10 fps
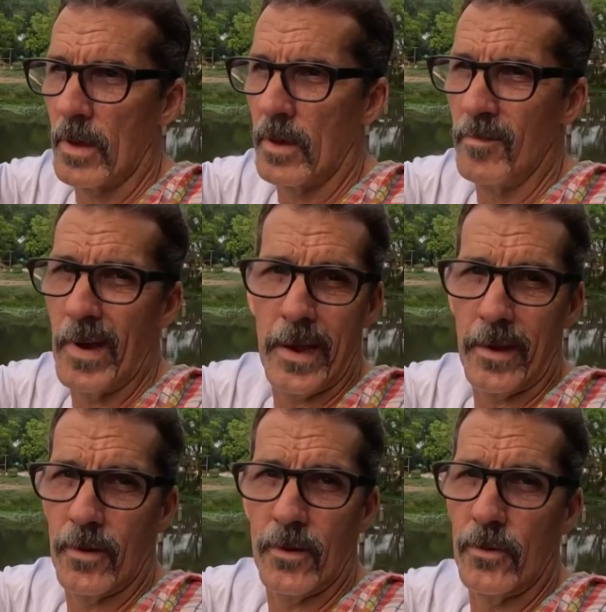and
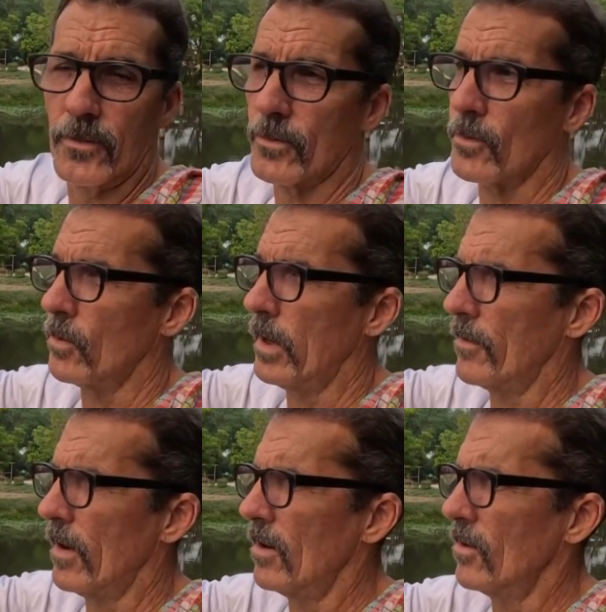mangoes or
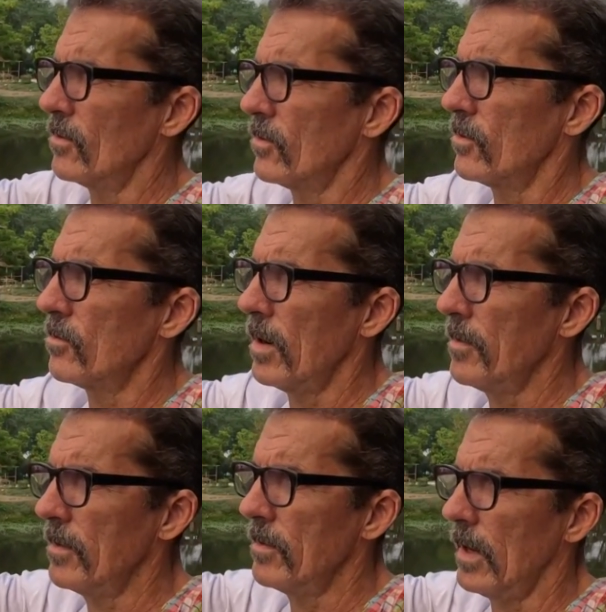whatever. I don't know,
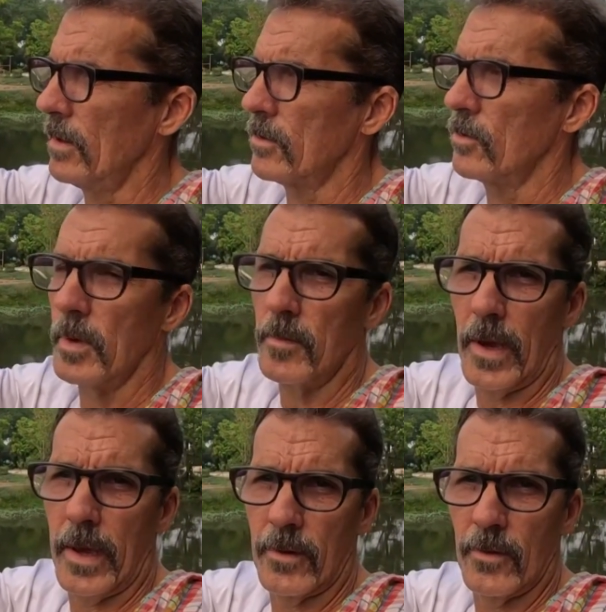maybe not too many
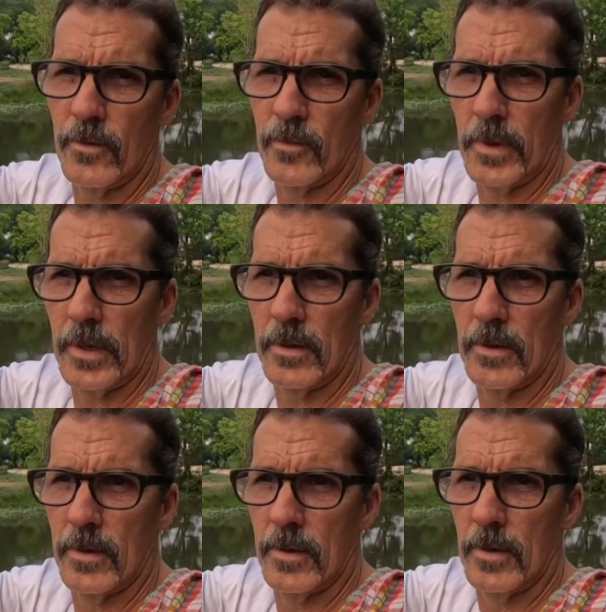mangoes, but
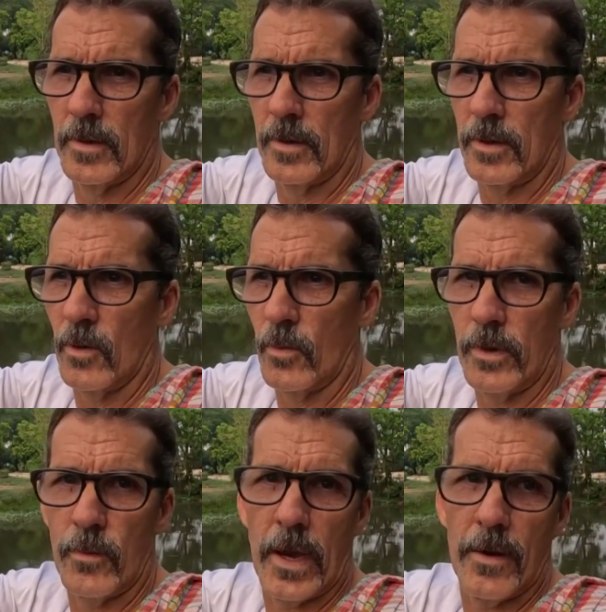you know,
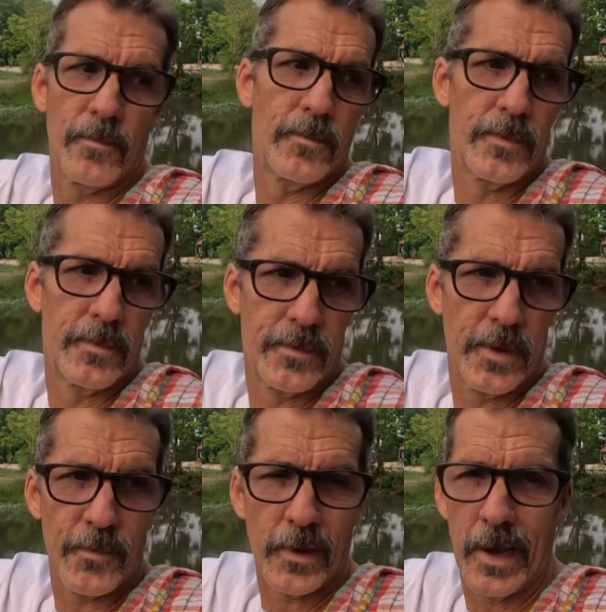we, we have
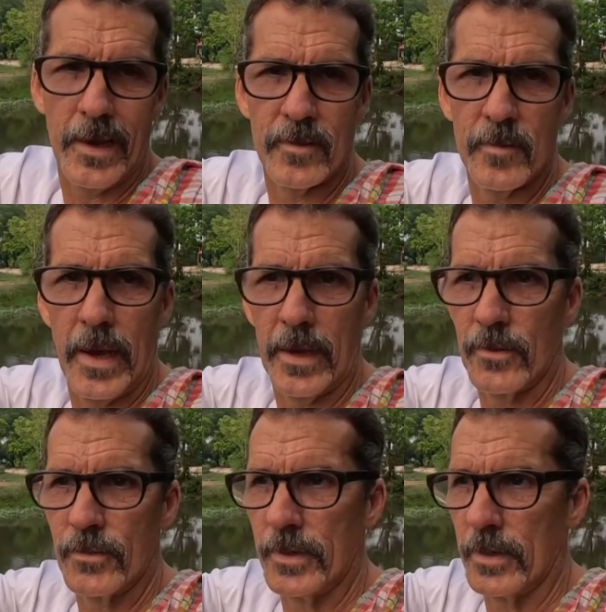different kinds of
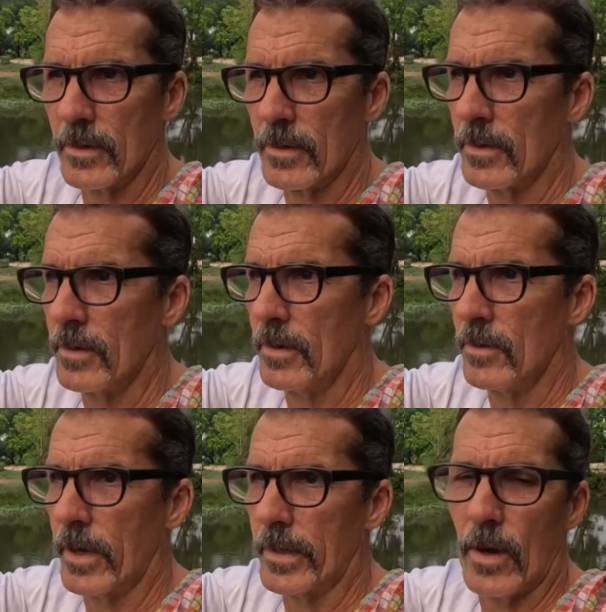mangoes here.
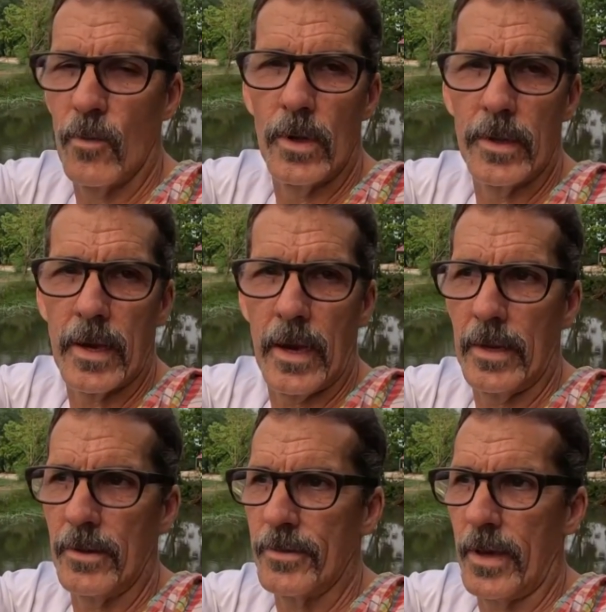We got that one kind,
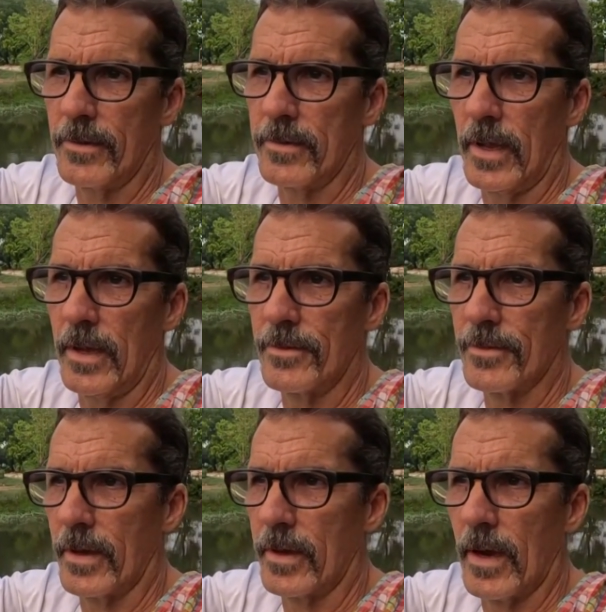I just had it today.
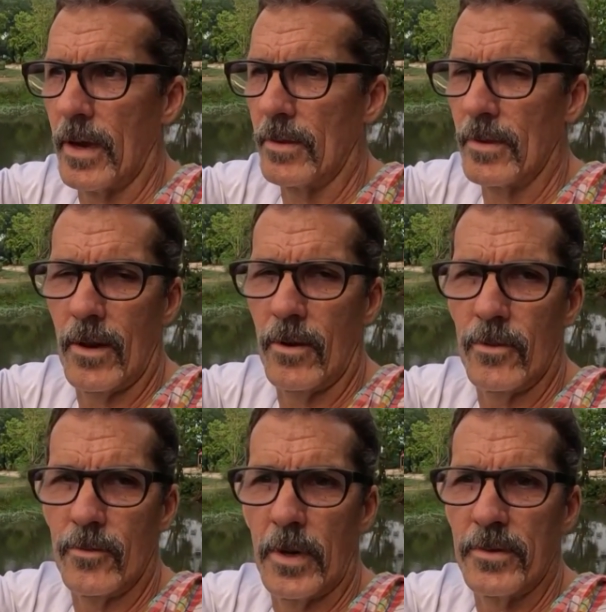It's like, I, I don't know,
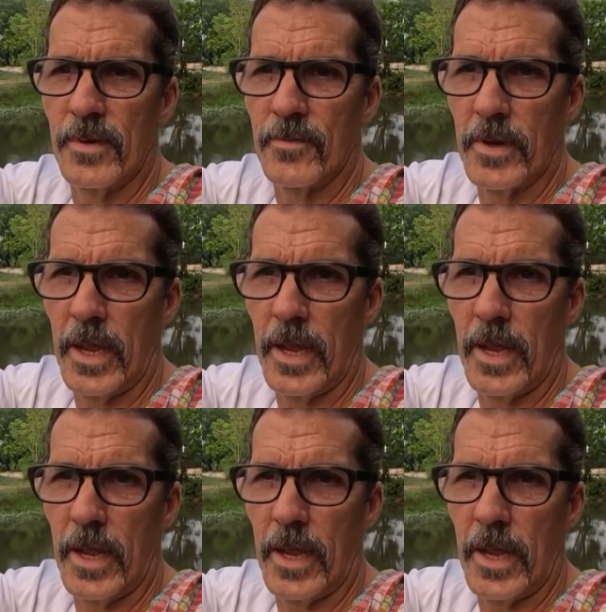there's a bunch of different